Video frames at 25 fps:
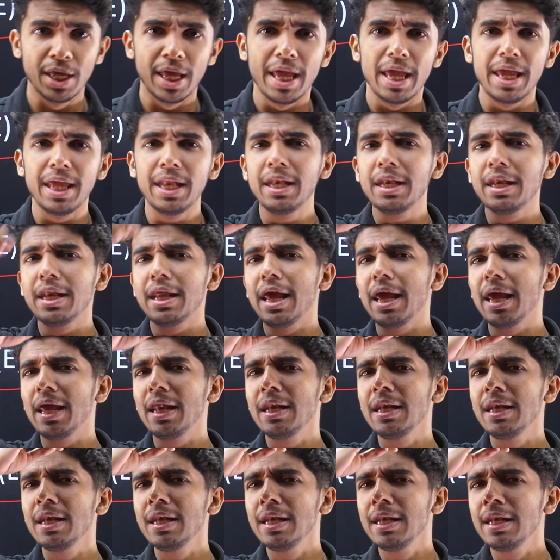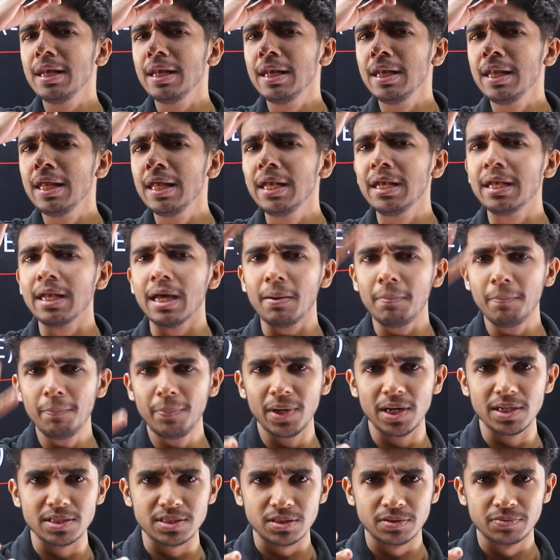in any
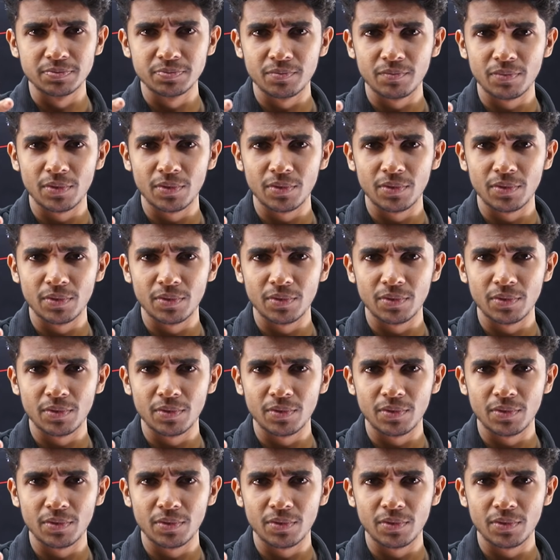numbers.